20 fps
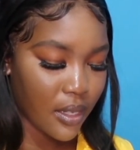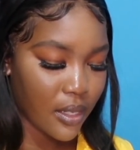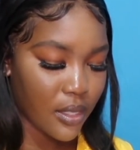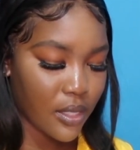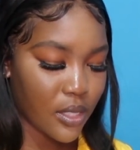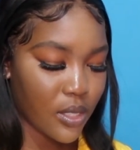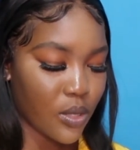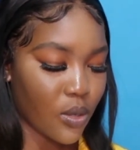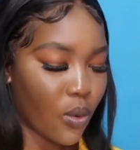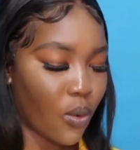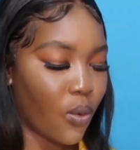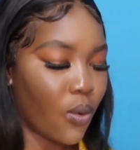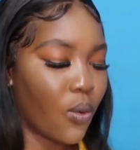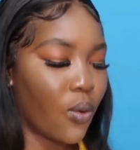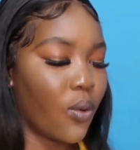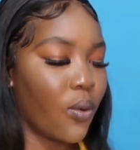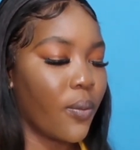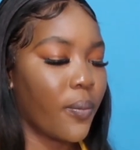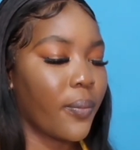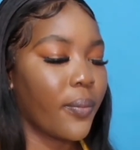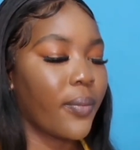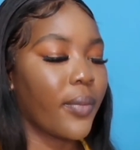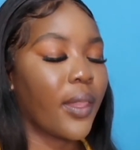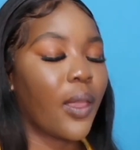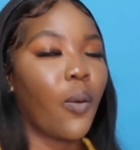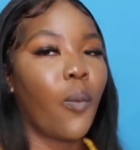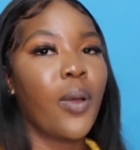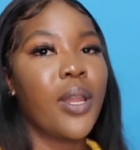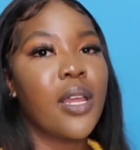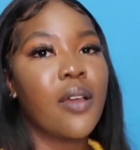So
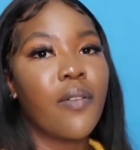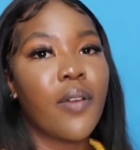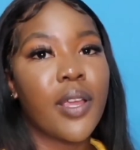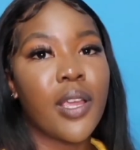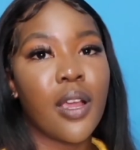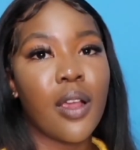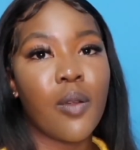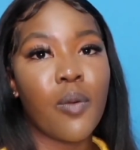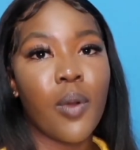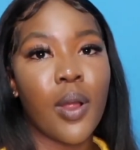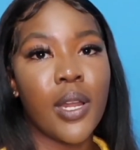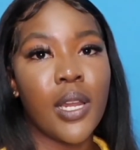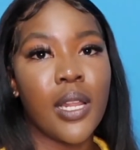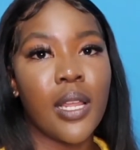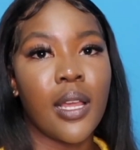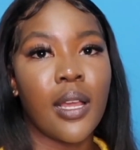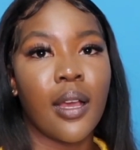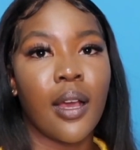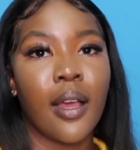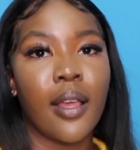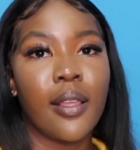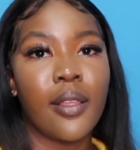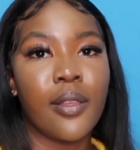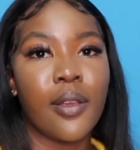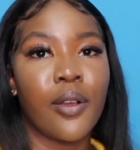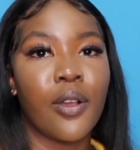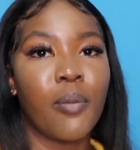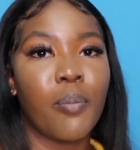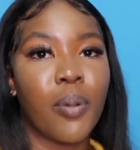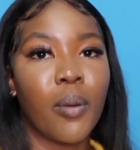whenever you're running
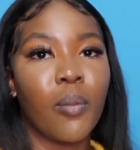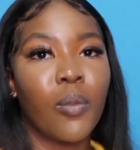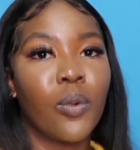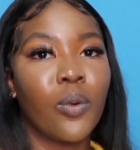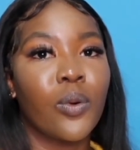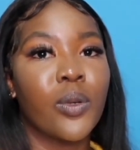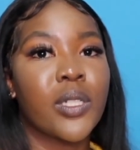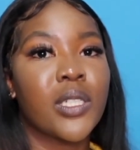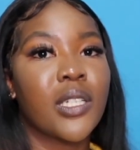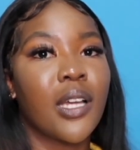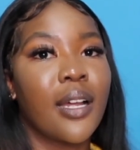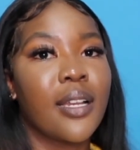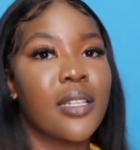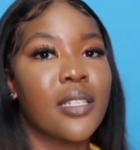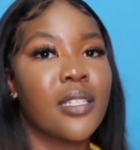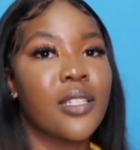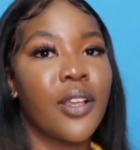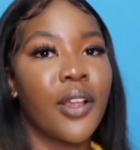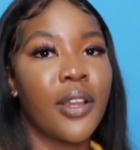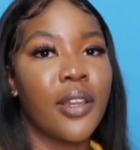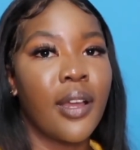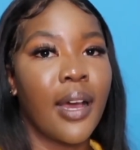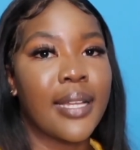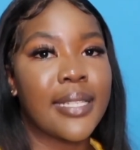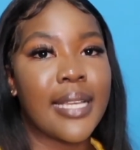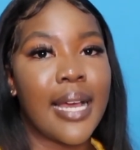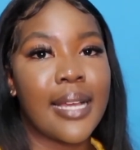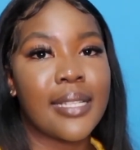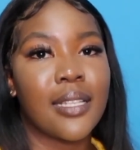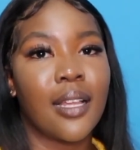your promotions, you're
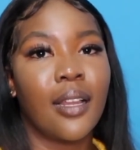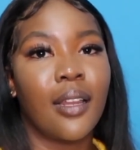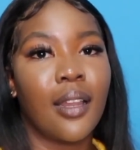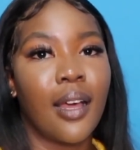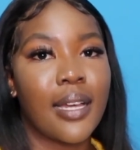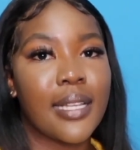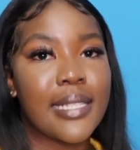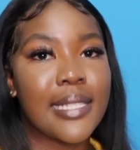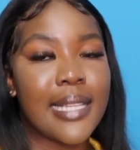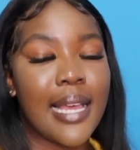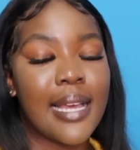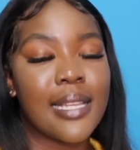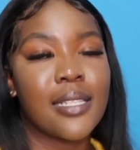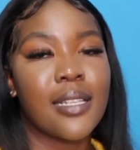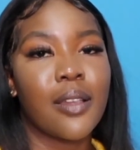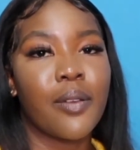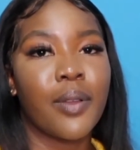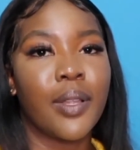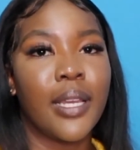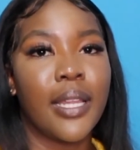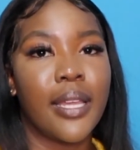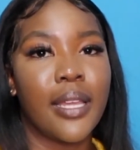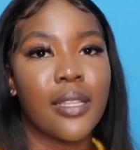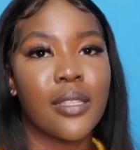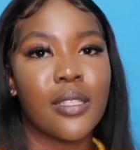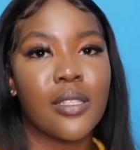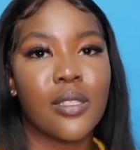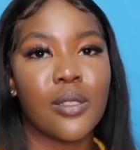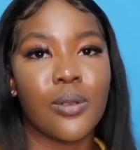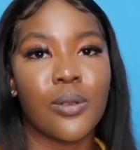not at a loss as it
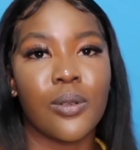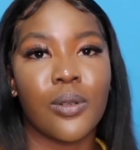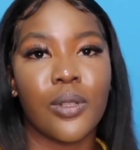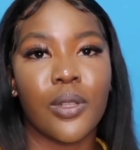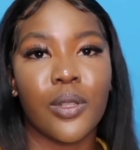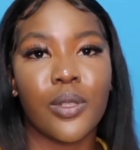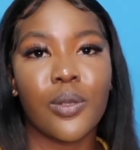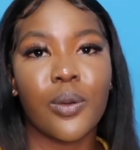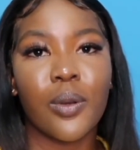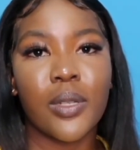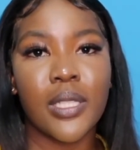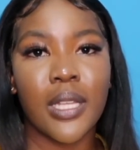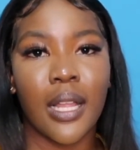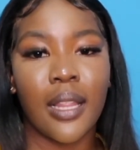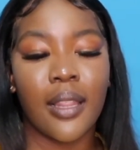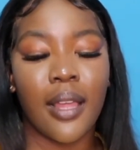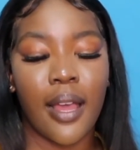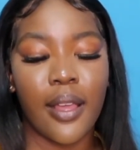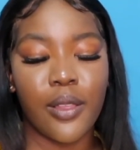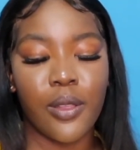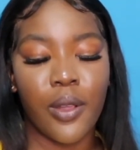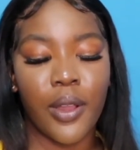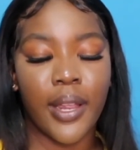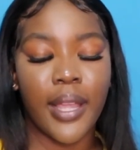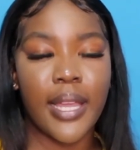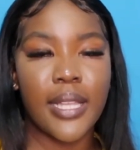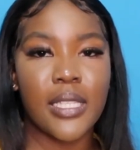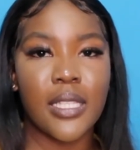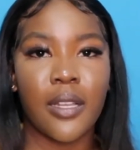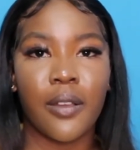relates to the total that you're
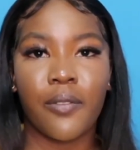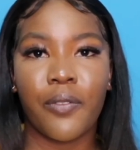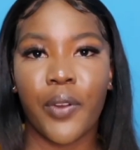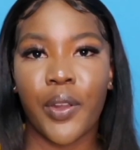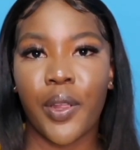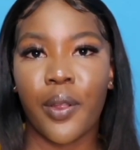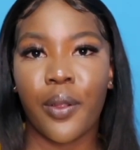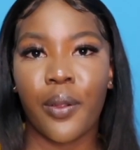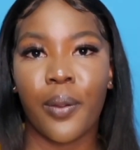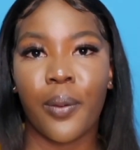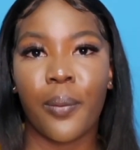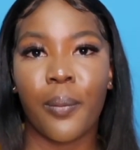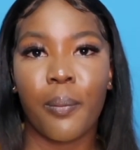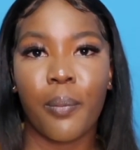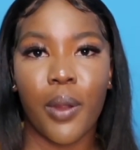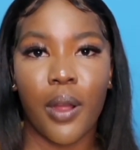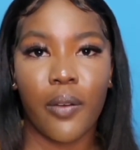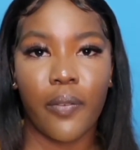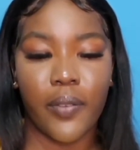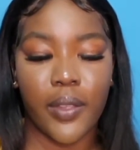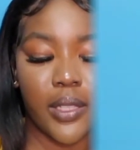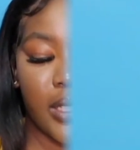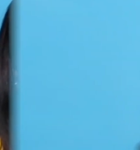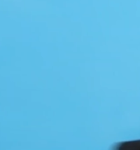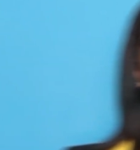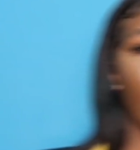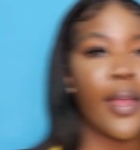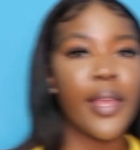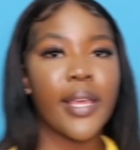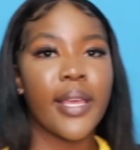getting for your props.
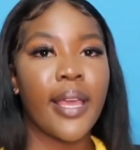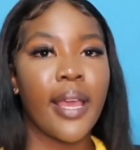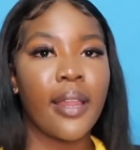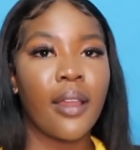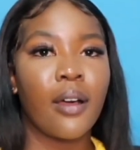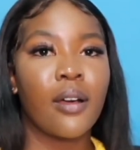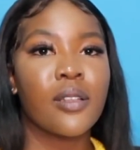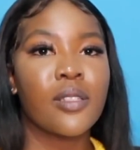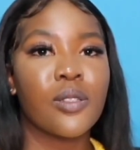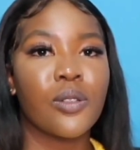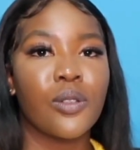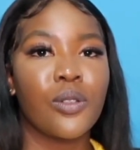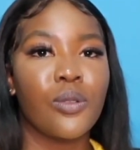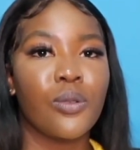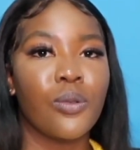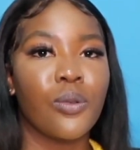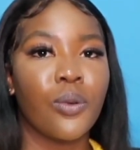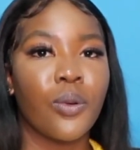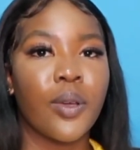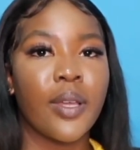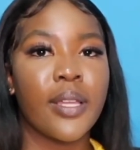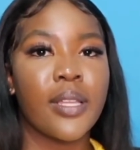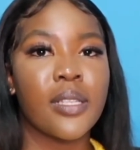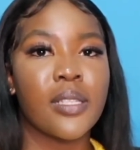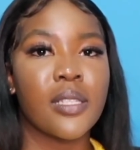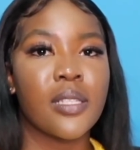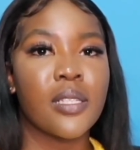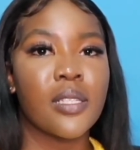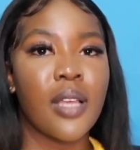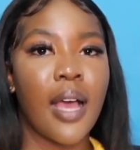So what you can also do
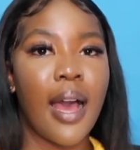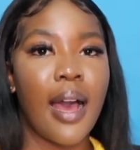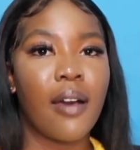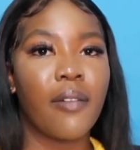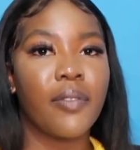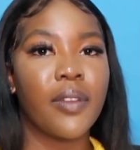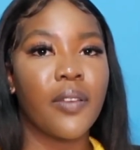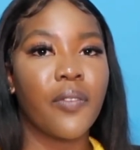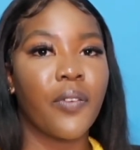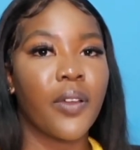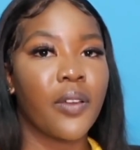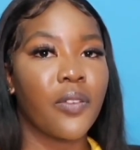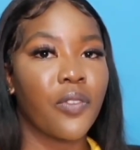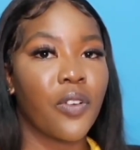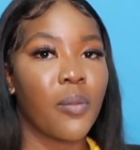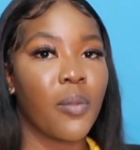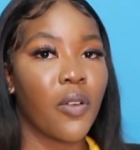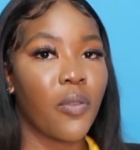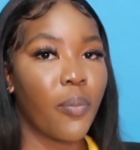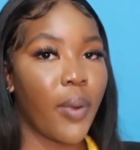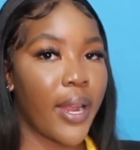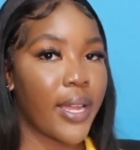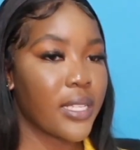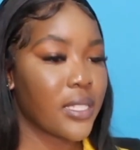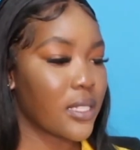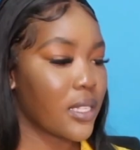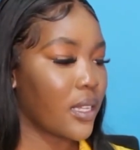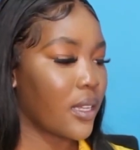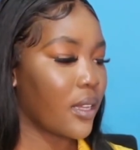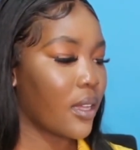is to have different form of
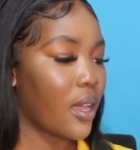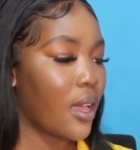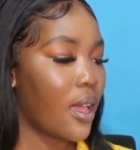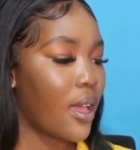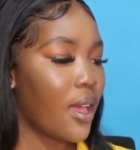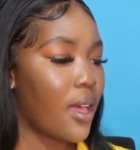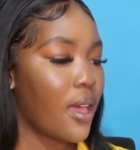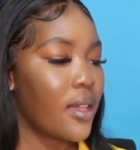pricing.